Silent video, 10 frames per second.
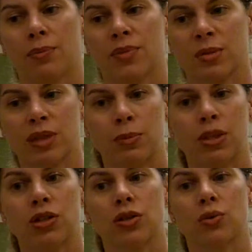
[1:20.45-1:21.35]
some deep
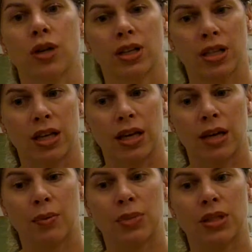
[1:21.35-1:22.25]
tissue work to the
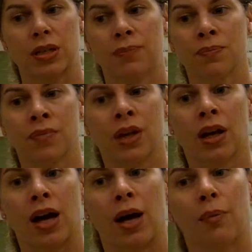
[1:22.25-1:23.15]
hips. And
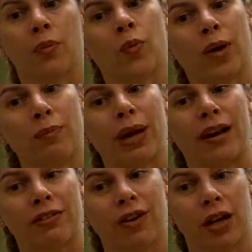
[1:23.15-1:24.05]
one
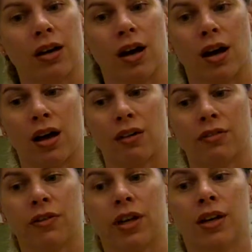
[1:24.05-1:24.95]
benefit of
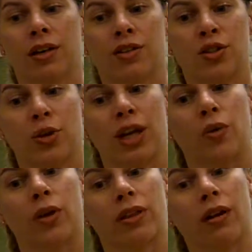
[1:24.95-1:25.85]
doing it
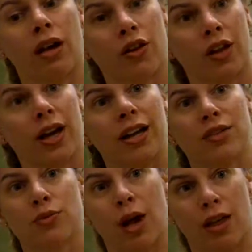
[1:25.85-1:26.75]
with other
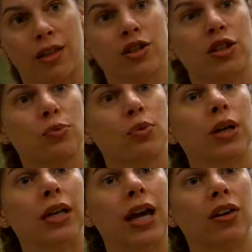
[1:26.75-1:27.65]
clients rather than just
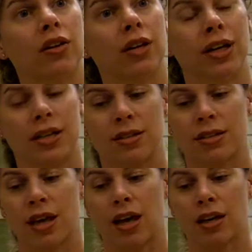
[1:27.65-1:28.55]
prenatal is
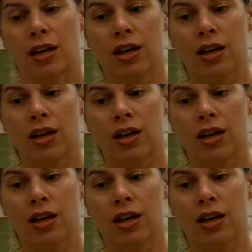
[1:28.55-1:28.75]
that